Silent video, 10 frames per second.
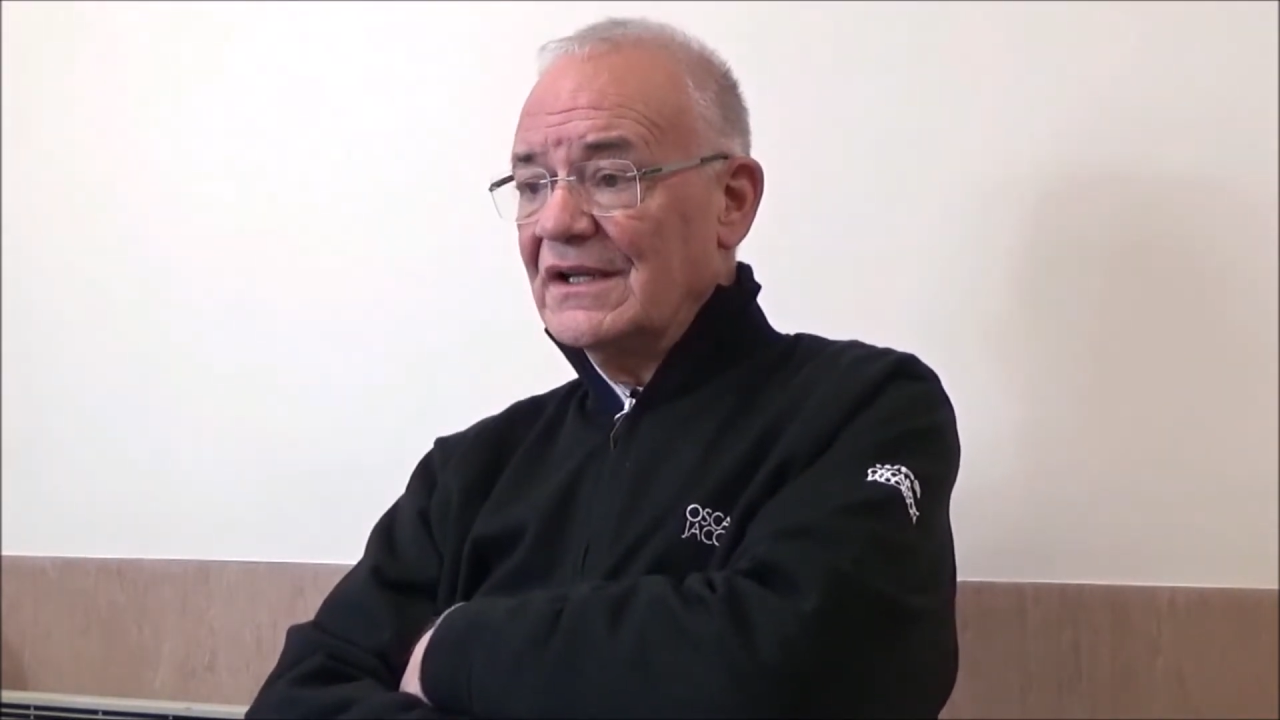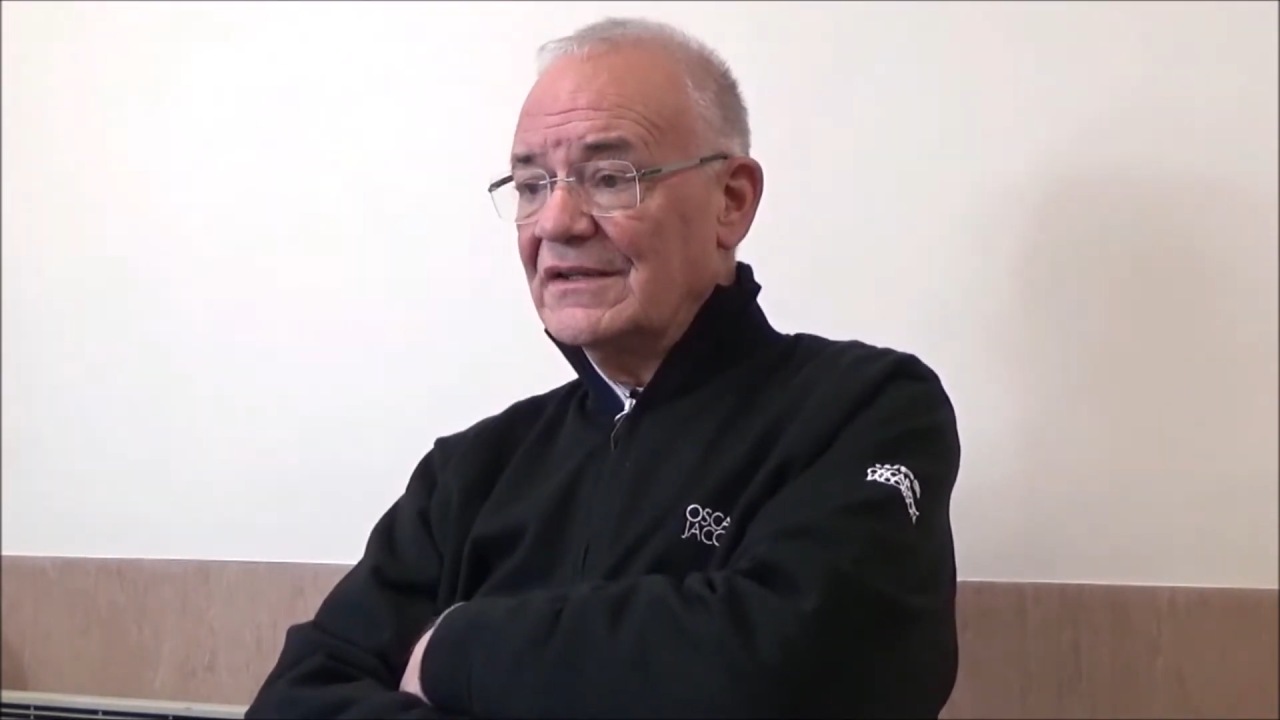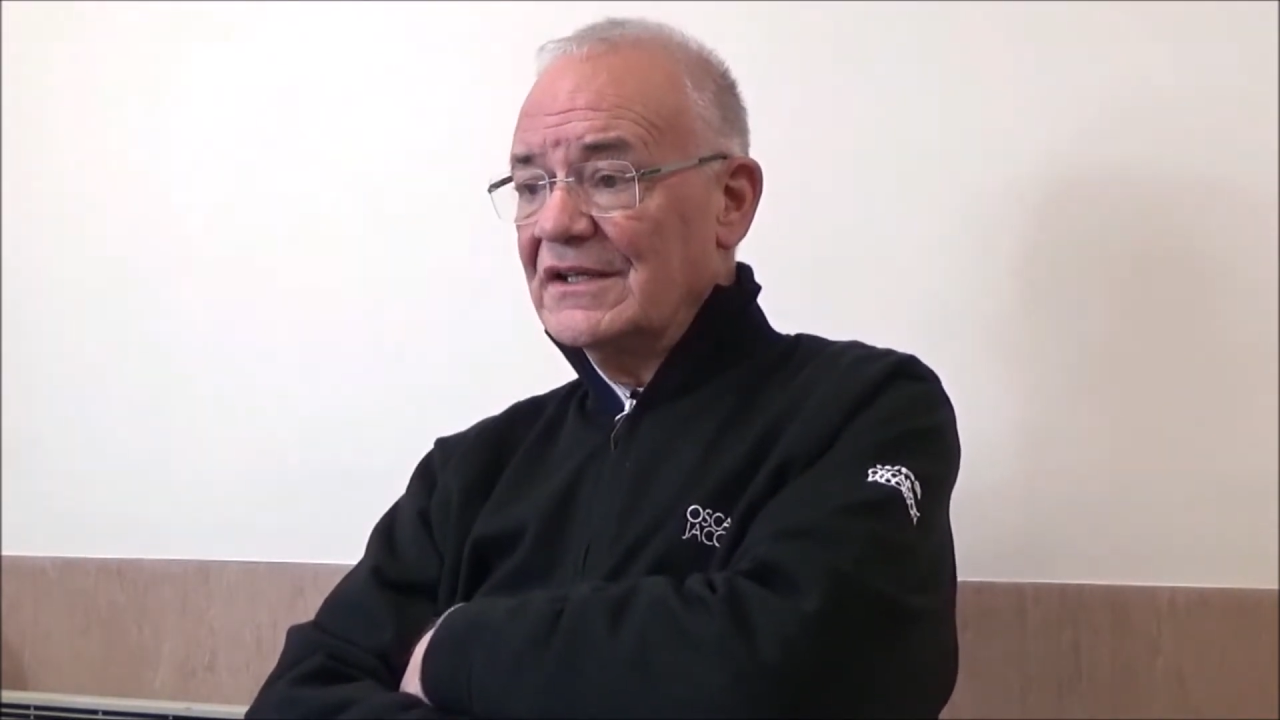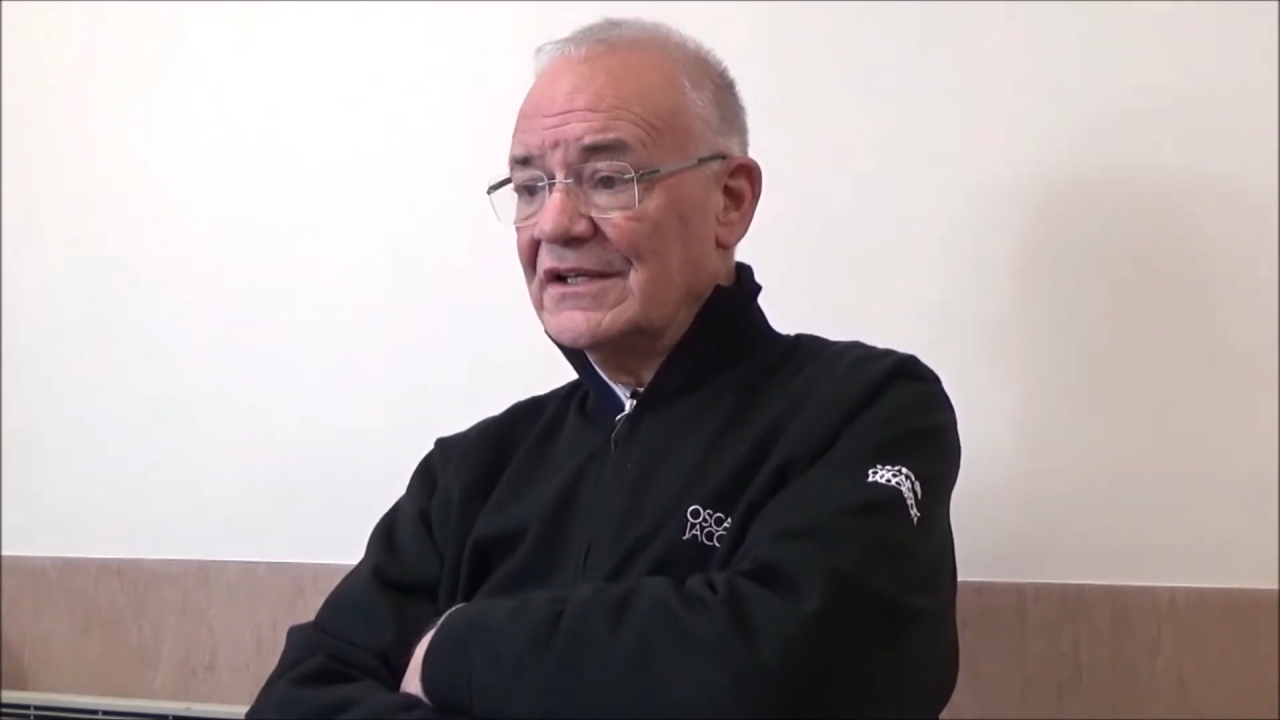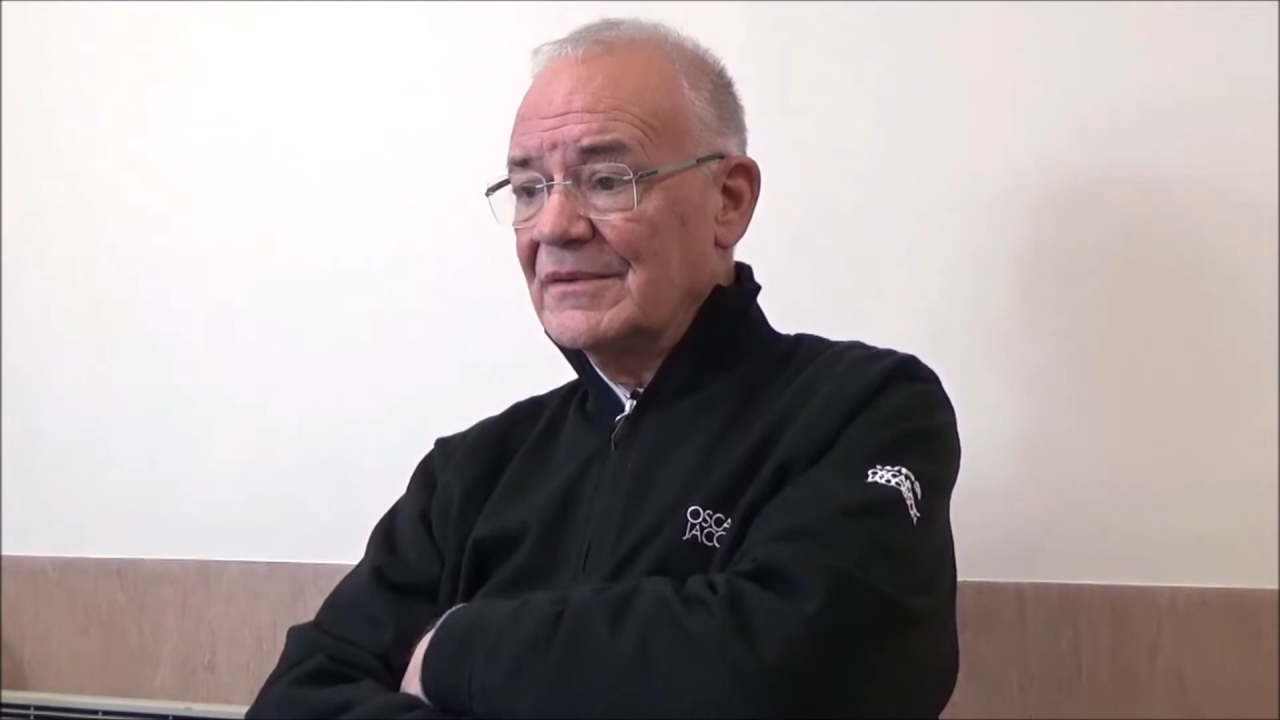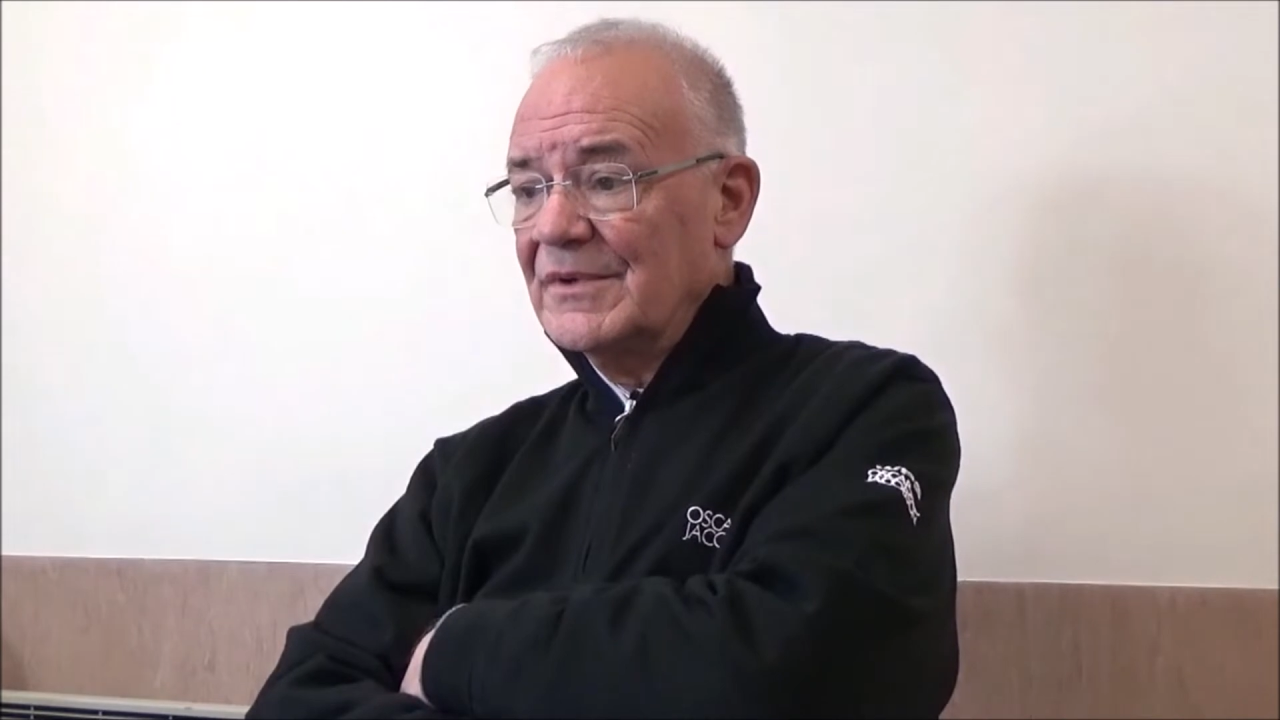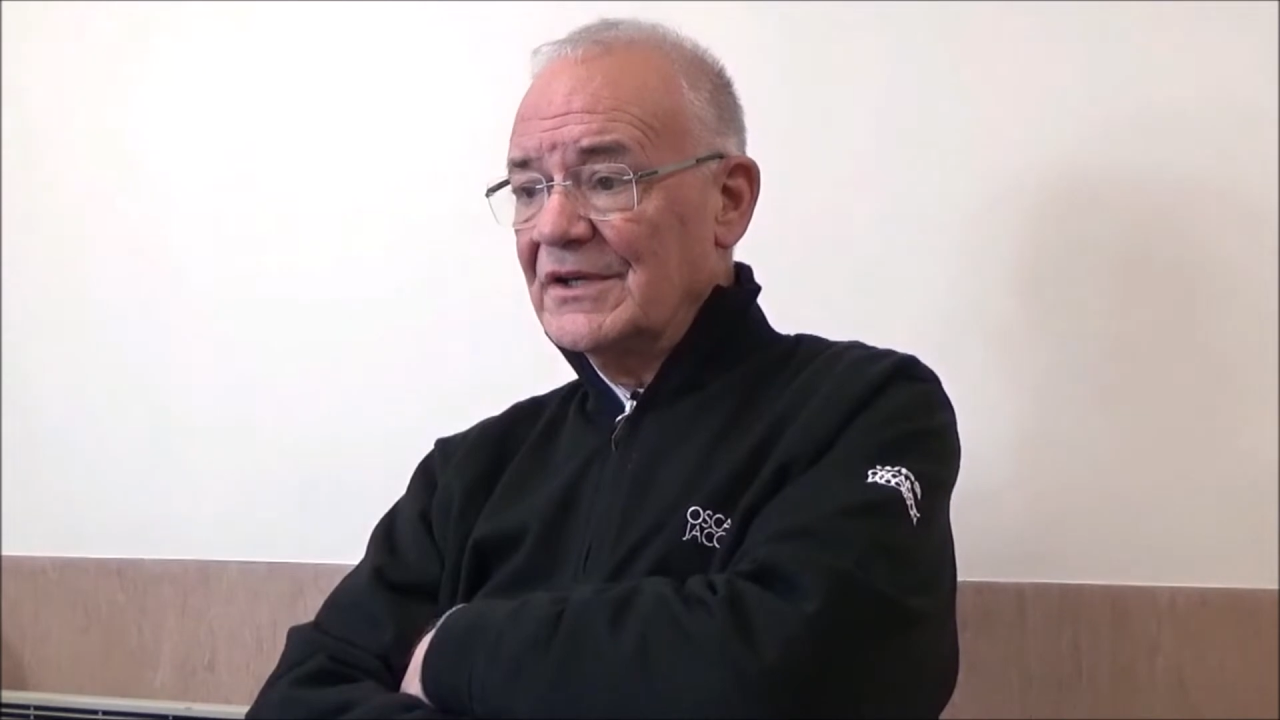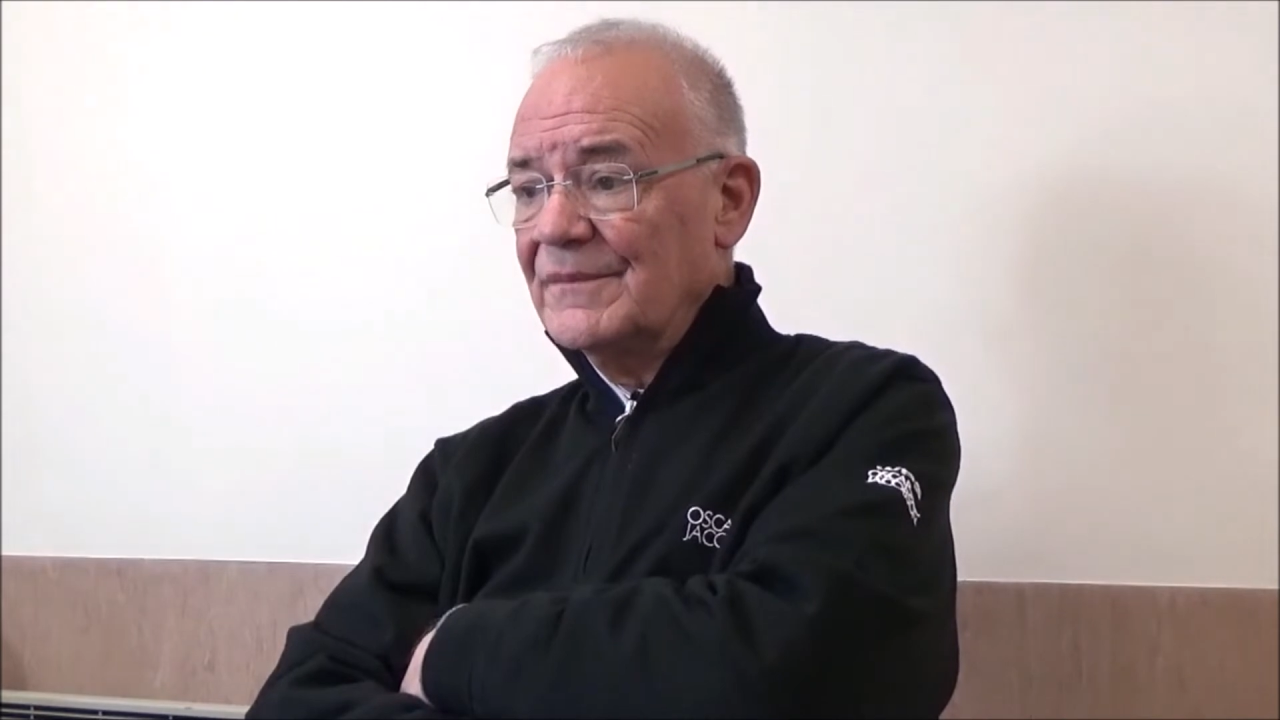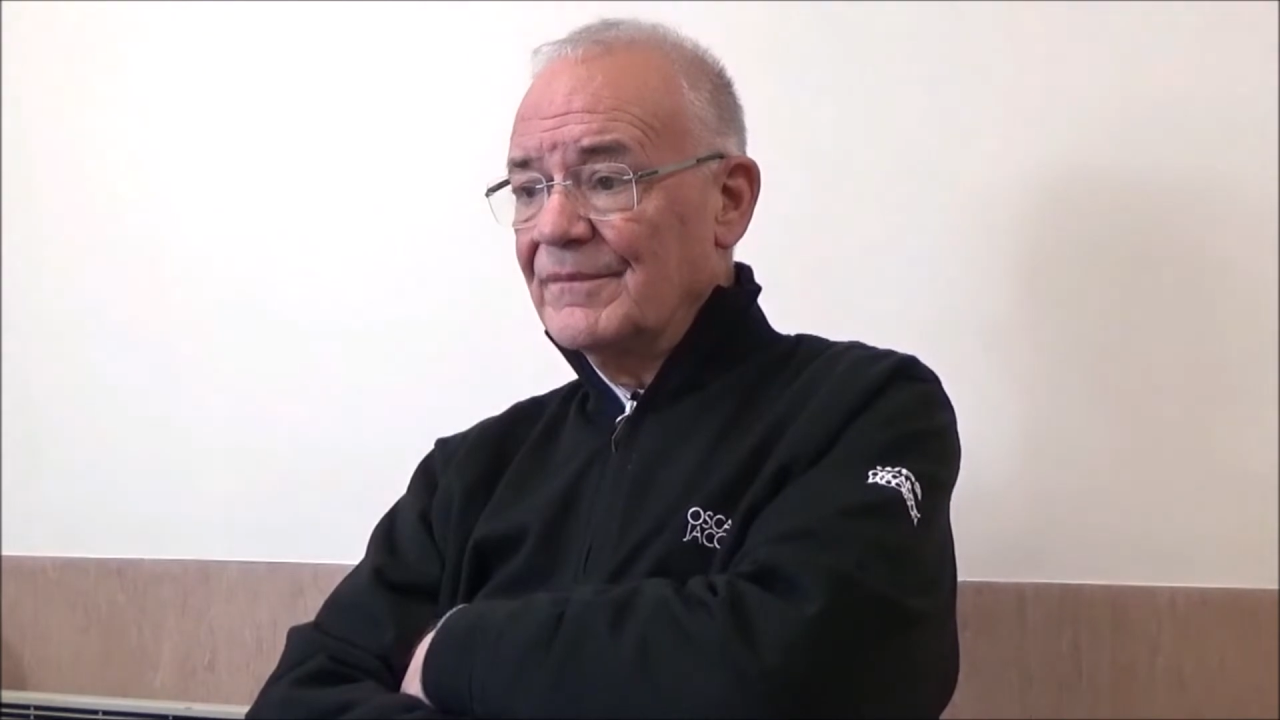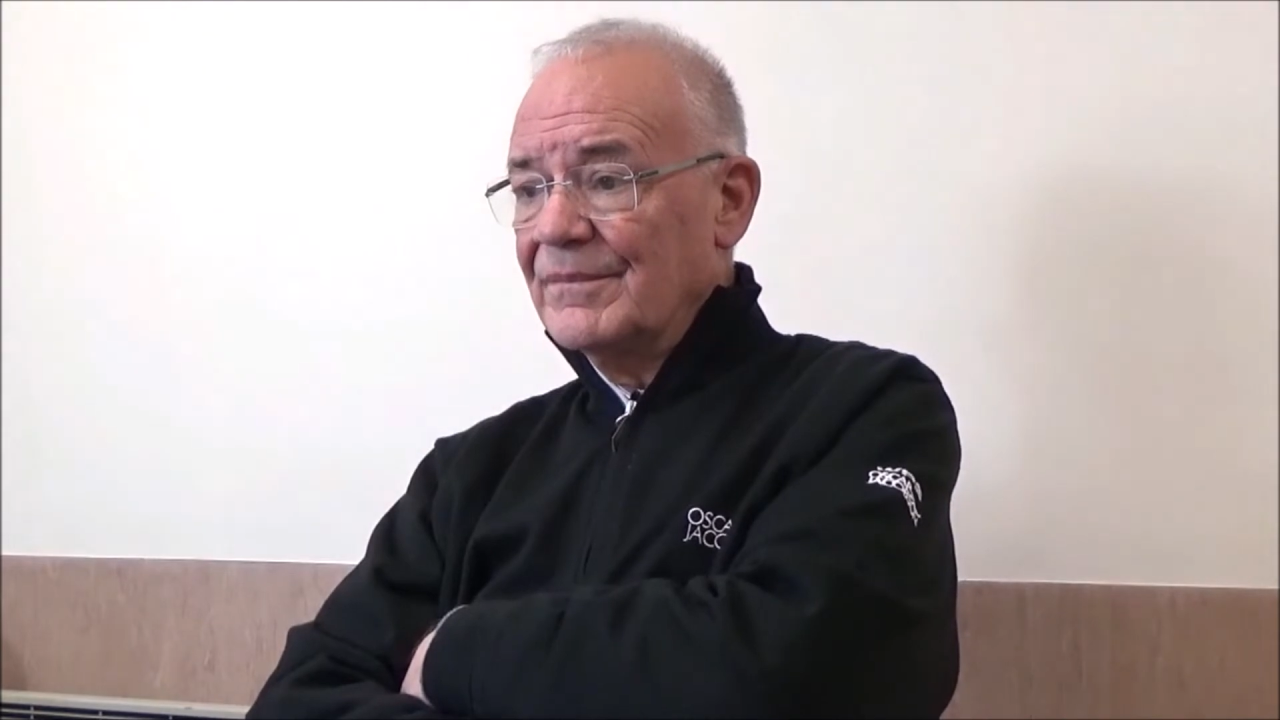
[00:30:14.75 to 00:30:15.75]
I think I'd
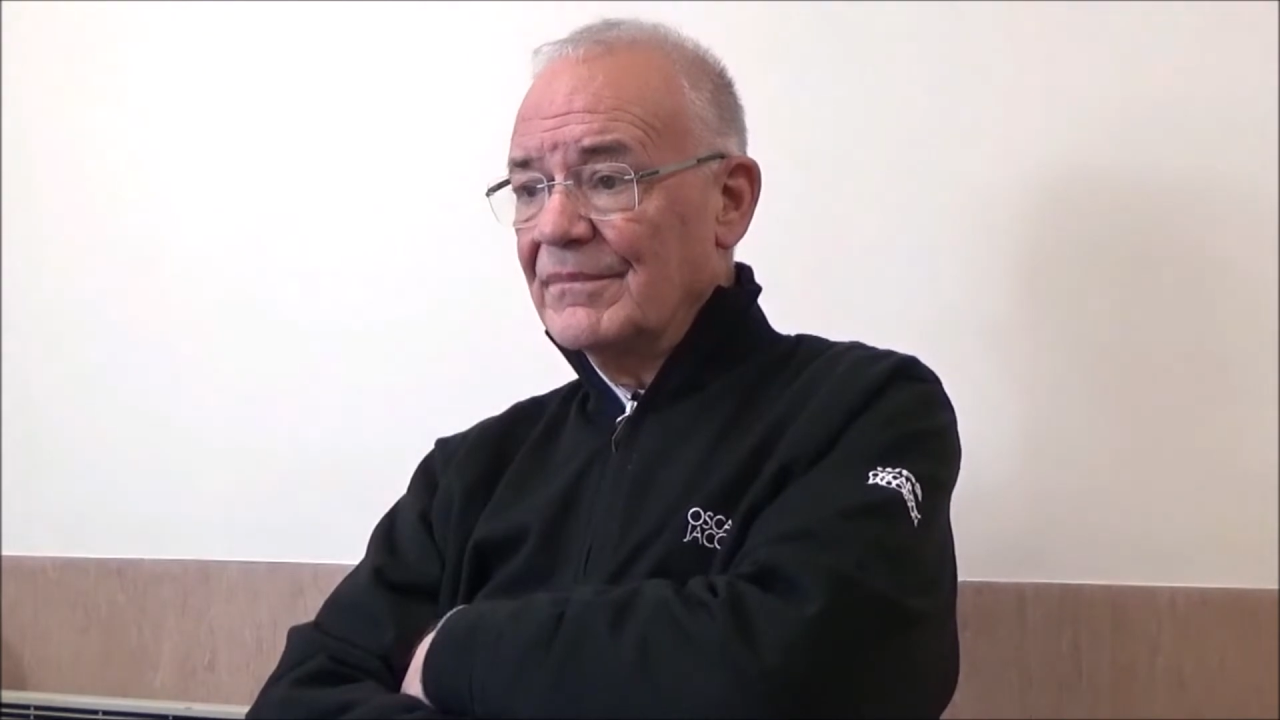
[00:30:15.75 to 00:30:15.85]
be